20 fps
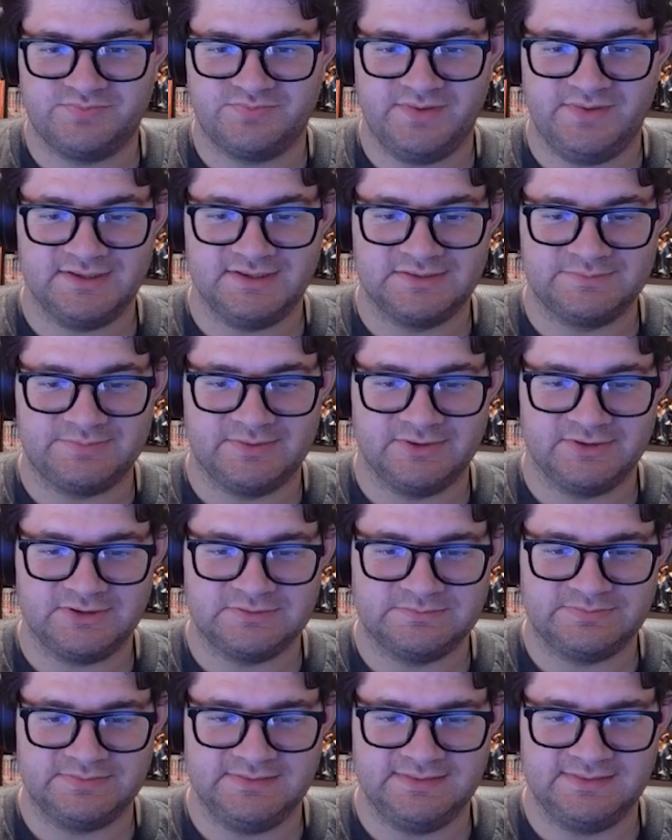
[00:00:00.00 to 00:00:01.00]
breaking apart
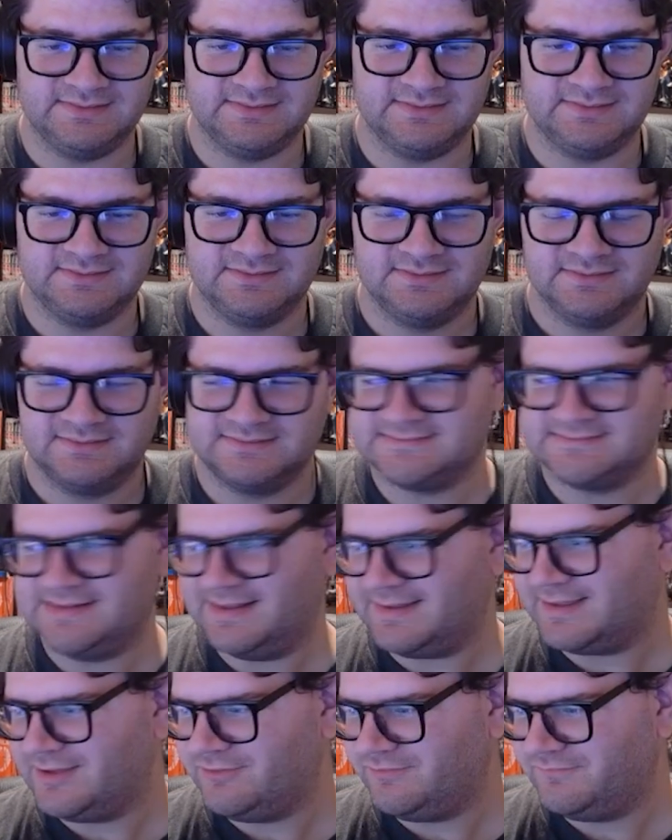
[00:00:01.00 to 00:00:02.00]
completely. Does
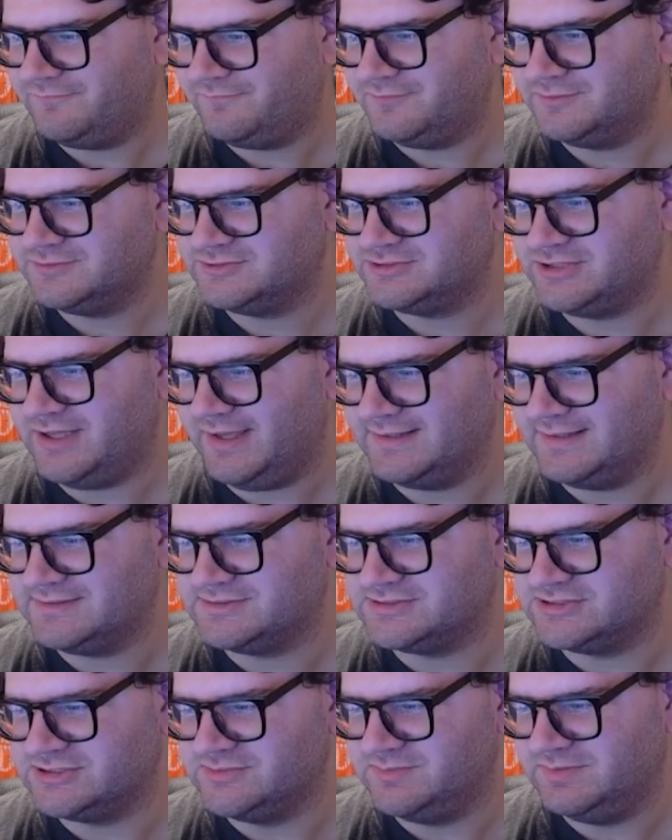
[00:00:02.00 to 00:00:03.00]
that count for Shaggy and
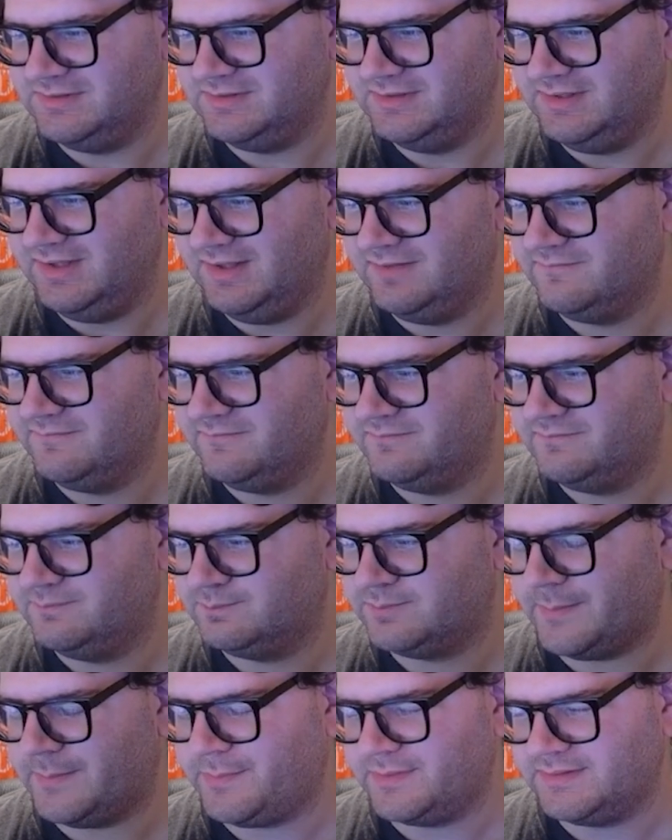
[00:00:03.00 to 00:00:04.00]
Scooby
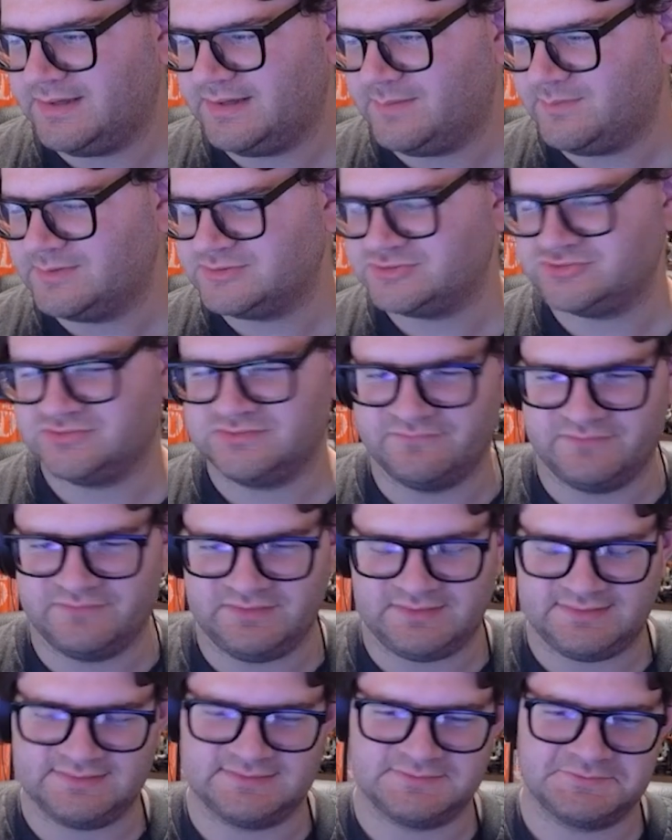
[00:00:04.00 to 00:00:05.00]
property damage or the
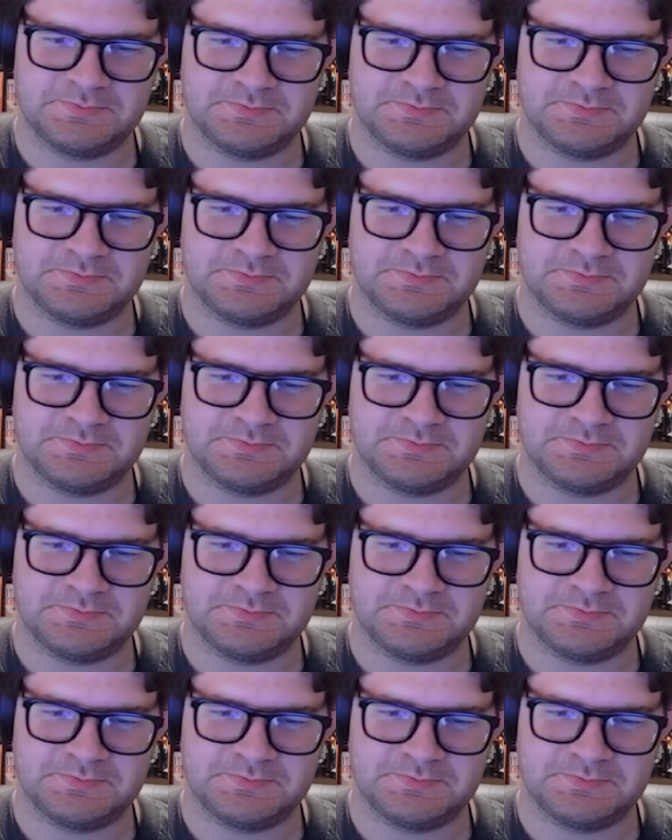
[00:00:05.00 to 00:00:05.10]
villain?